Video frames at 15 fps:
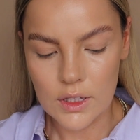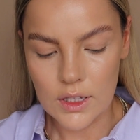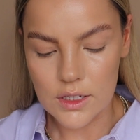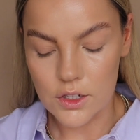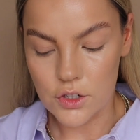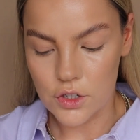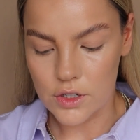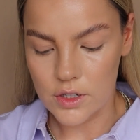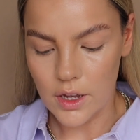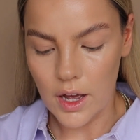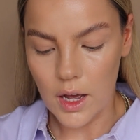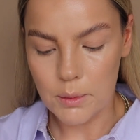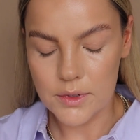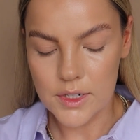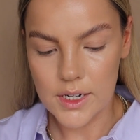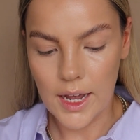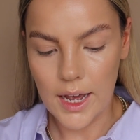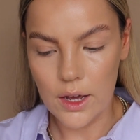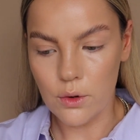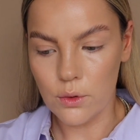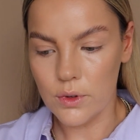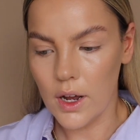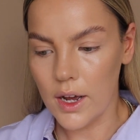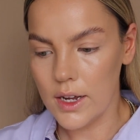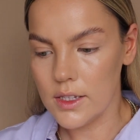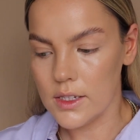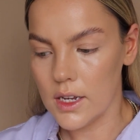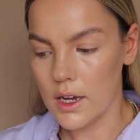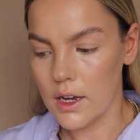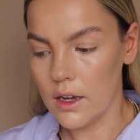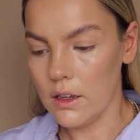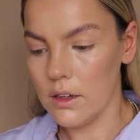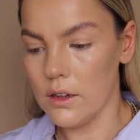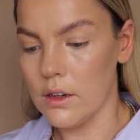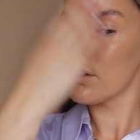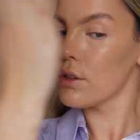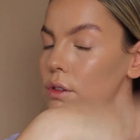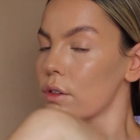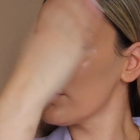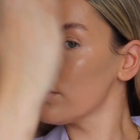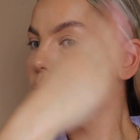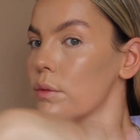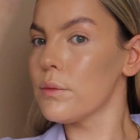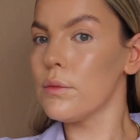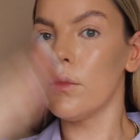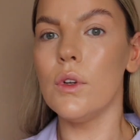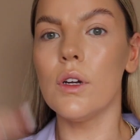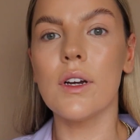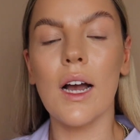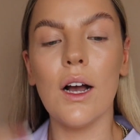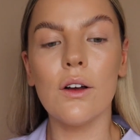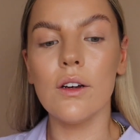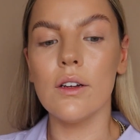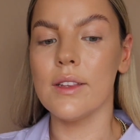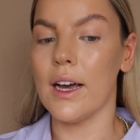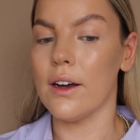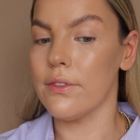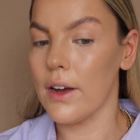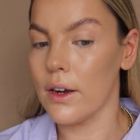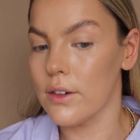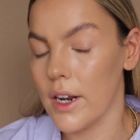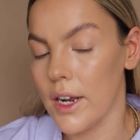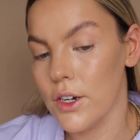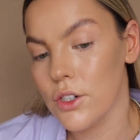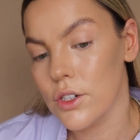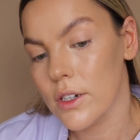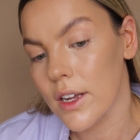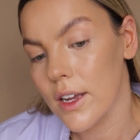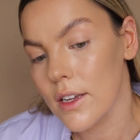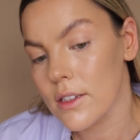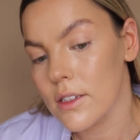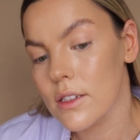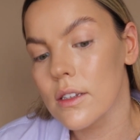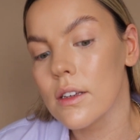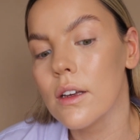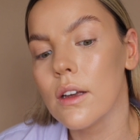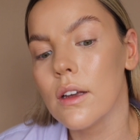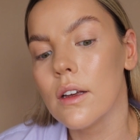This is just the Urban Decay All Nighter. Look how good that foundation is.